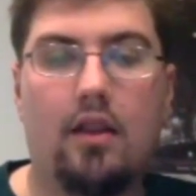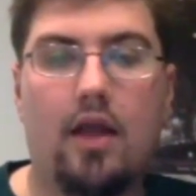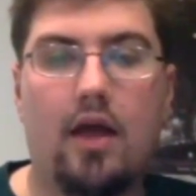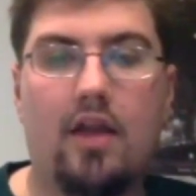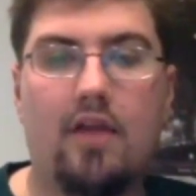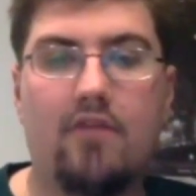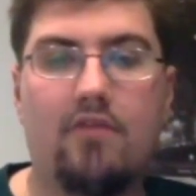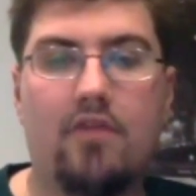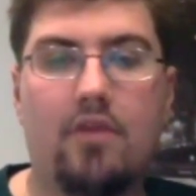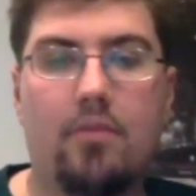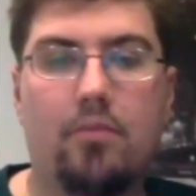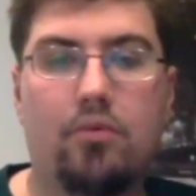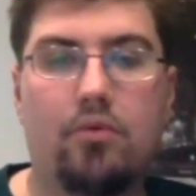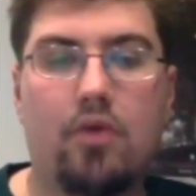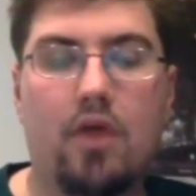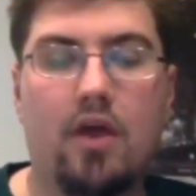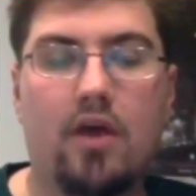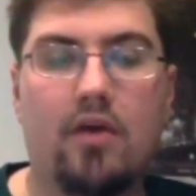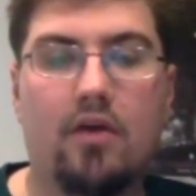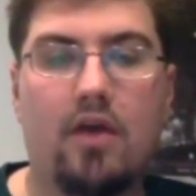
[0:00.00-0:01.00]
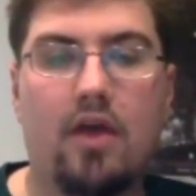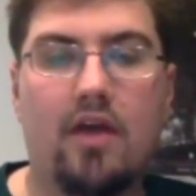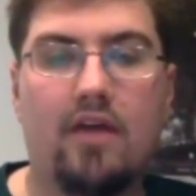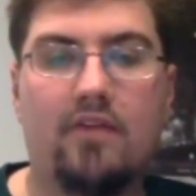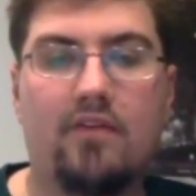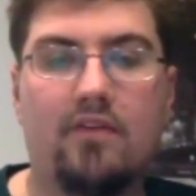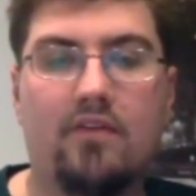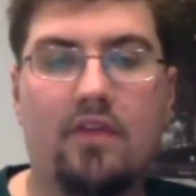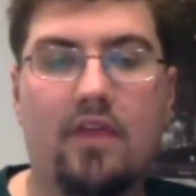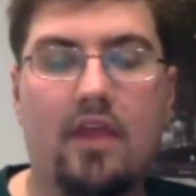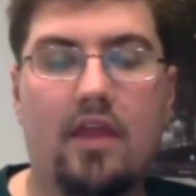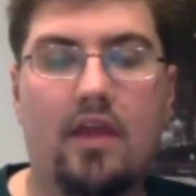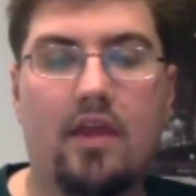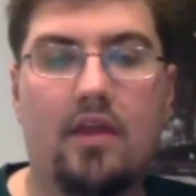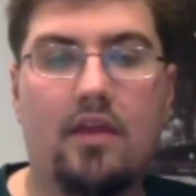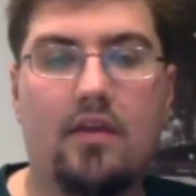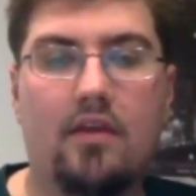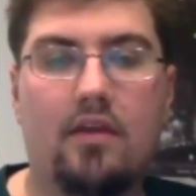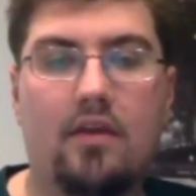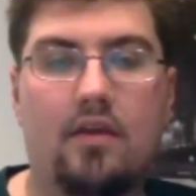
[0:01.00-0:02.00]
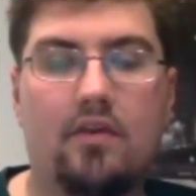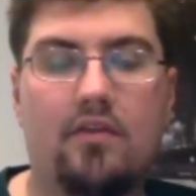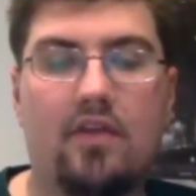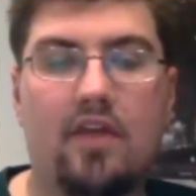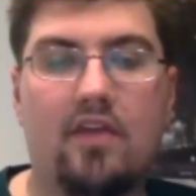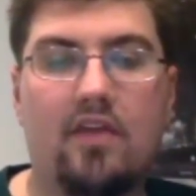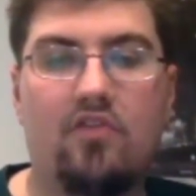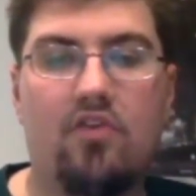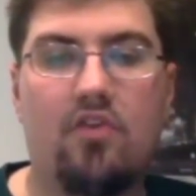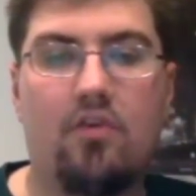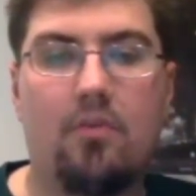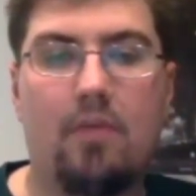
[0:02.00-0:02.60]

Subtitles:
a lot of the progress in